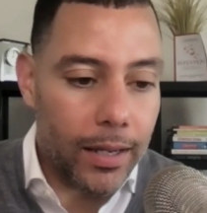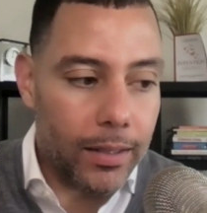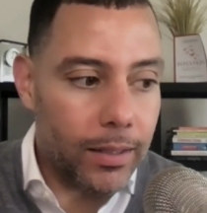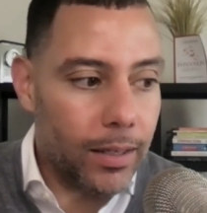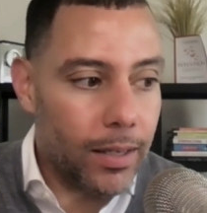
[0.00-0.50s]

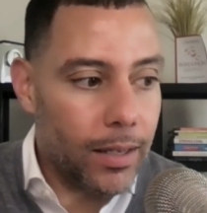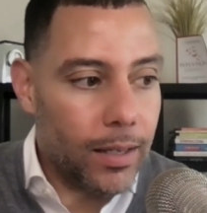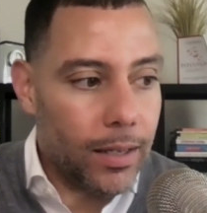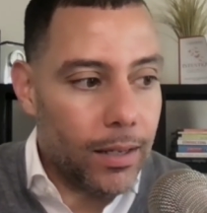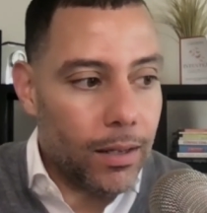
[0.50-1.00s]
And
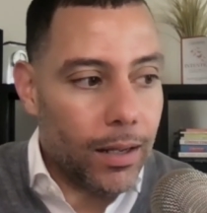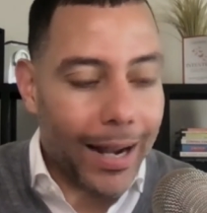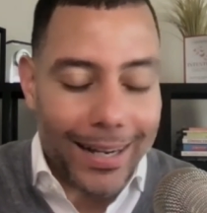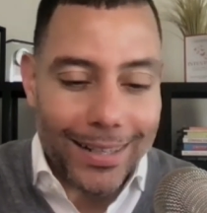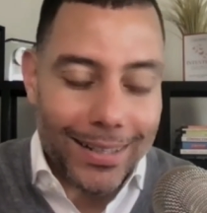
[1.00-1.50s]

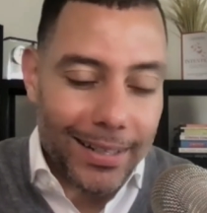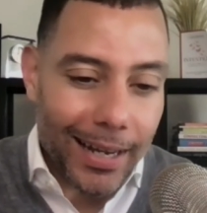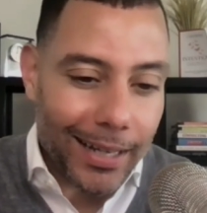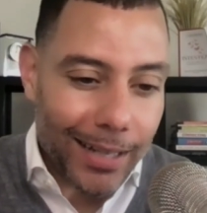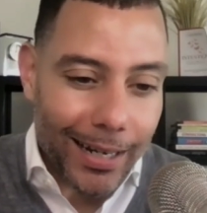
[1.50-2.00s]
I
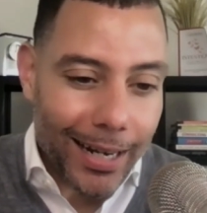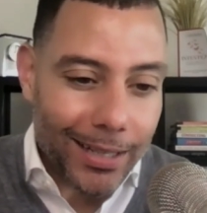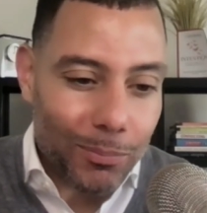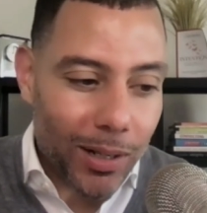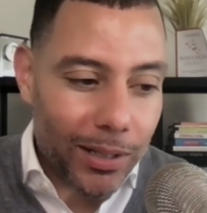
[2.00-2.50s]

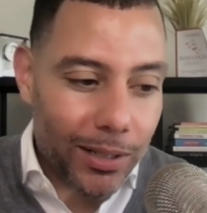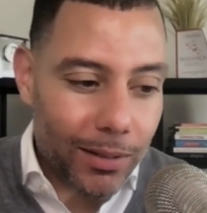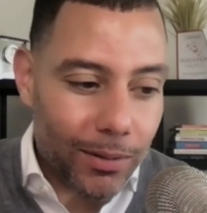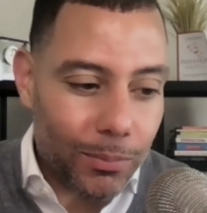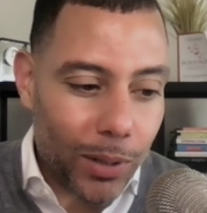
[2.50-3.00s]
had
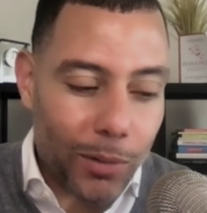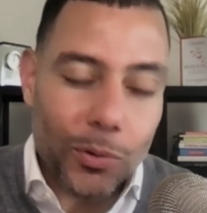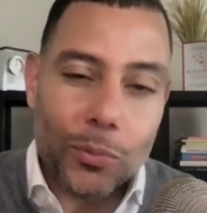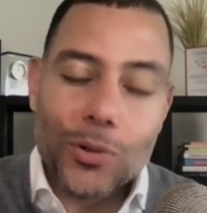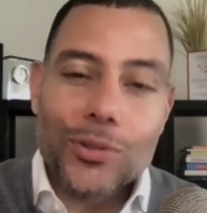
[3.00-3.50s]
probably
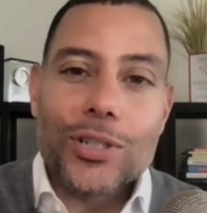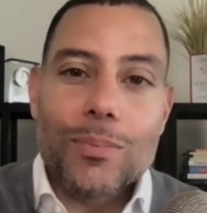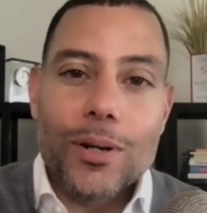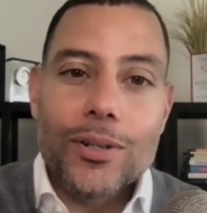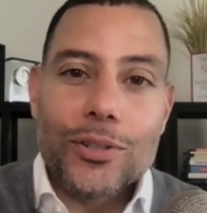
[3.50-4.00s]
one of the worst
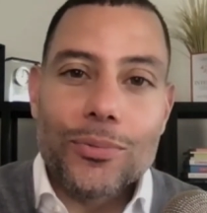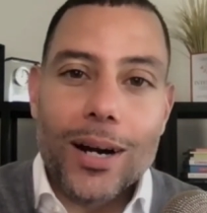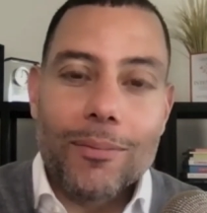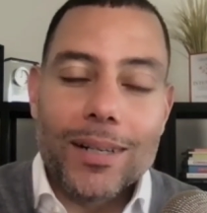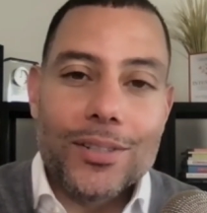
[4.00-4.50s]
experiences
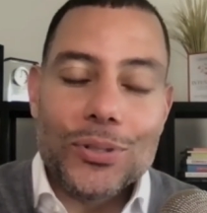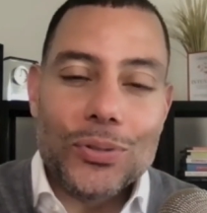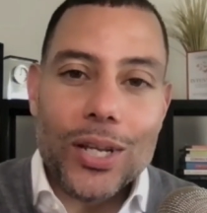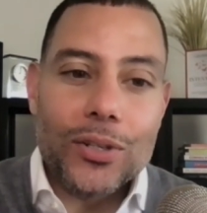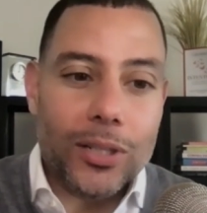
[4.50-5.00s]
writing my
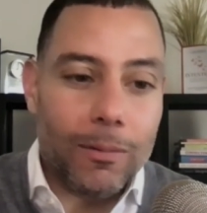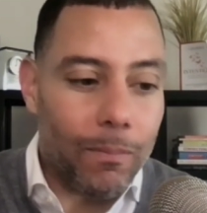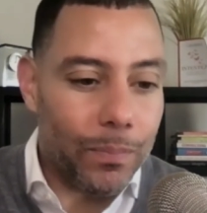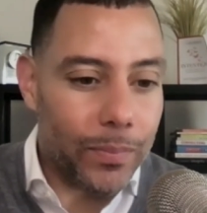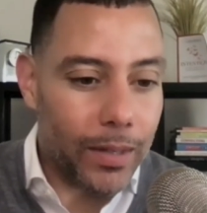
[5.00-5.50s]
dissertation,
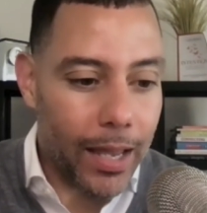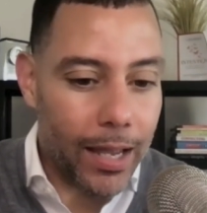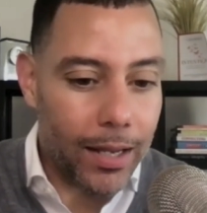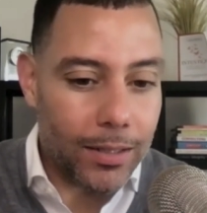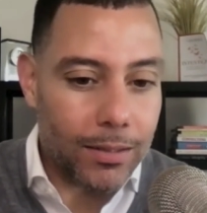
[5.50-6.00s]

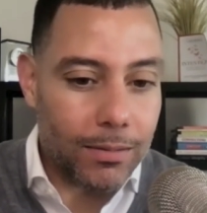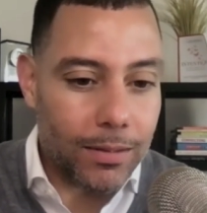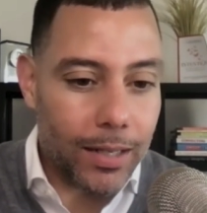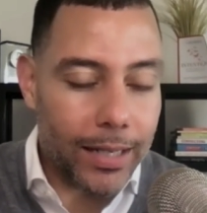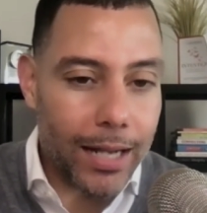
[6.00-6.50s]
as
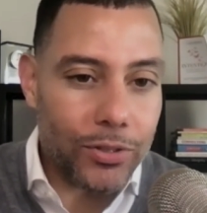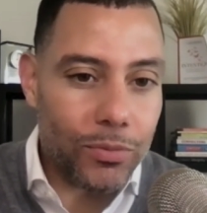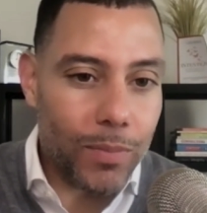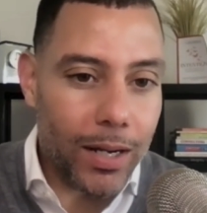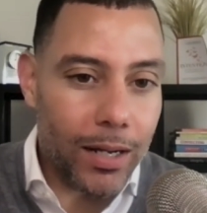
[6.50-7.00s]
I got
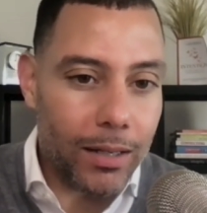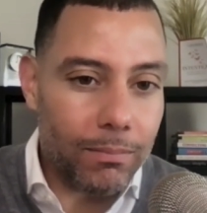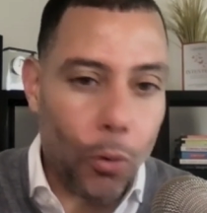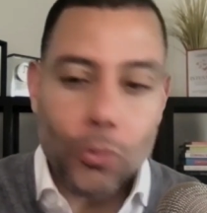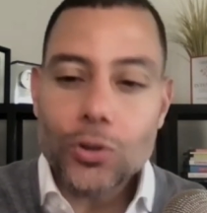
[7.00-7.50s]
to
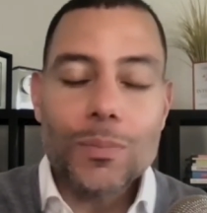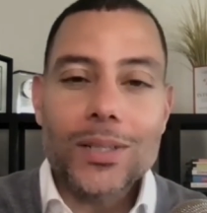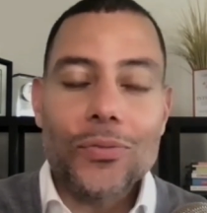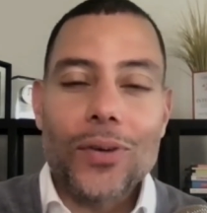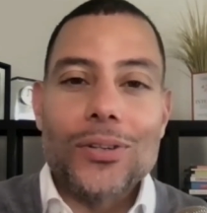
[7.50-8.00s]
my
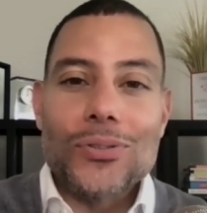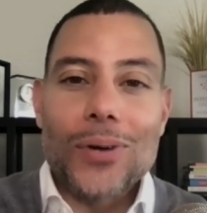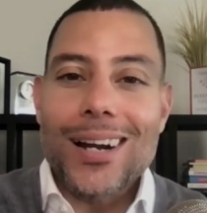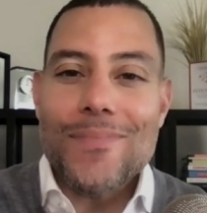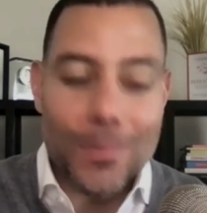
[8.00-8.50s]
ultimate defense,
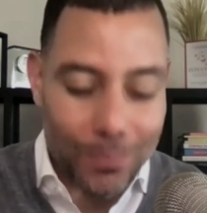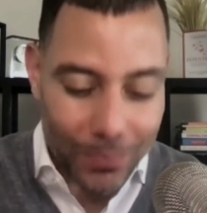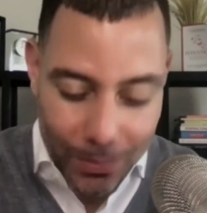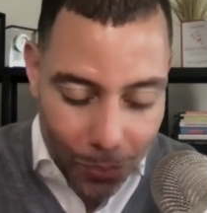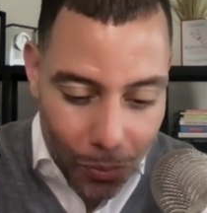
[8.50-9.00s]
right?
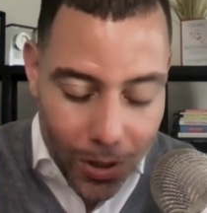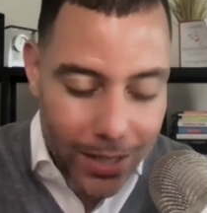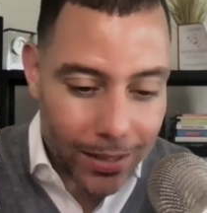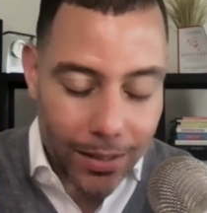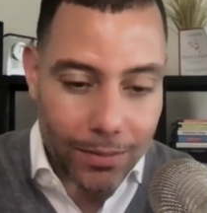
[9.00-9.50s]
The
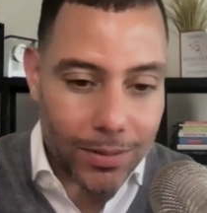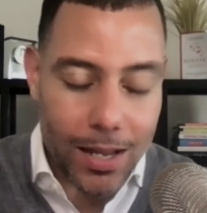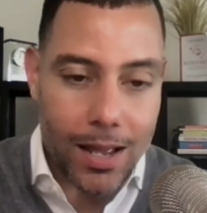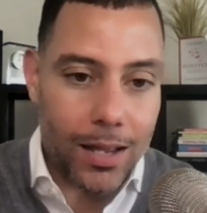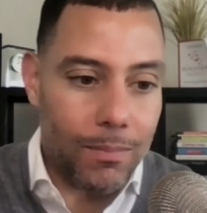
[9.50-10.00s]
point of
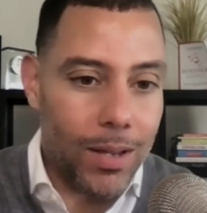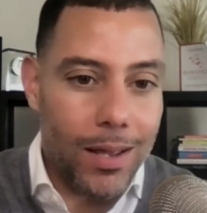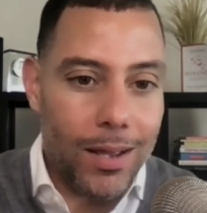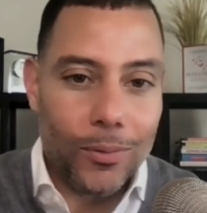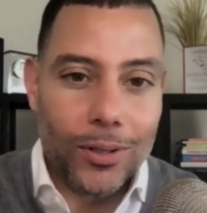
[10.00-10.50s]
time
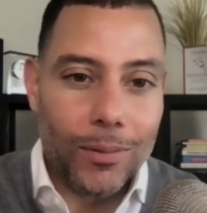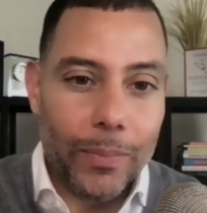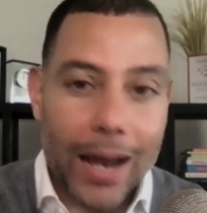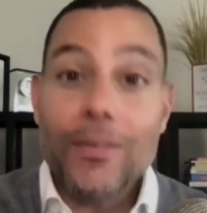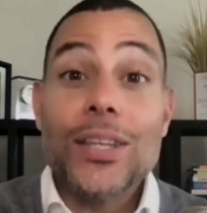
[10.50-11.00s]

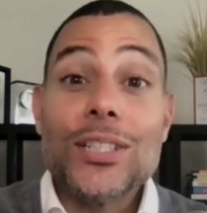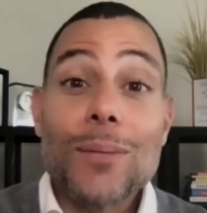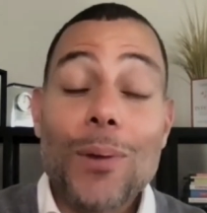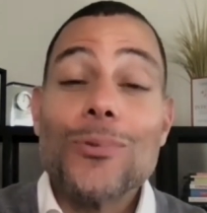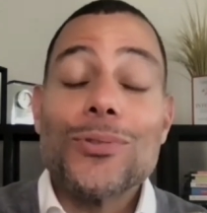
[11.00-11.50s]
where everything's
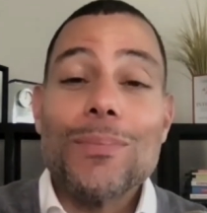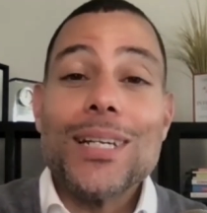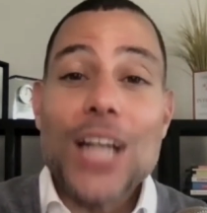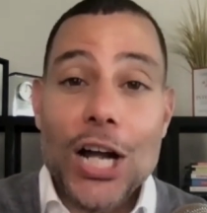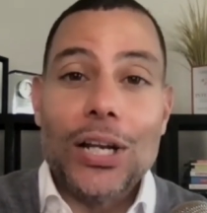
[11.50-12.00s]
supposed to
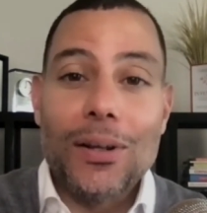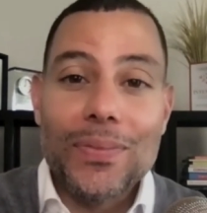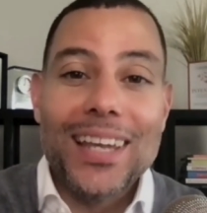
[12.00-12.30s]
be done.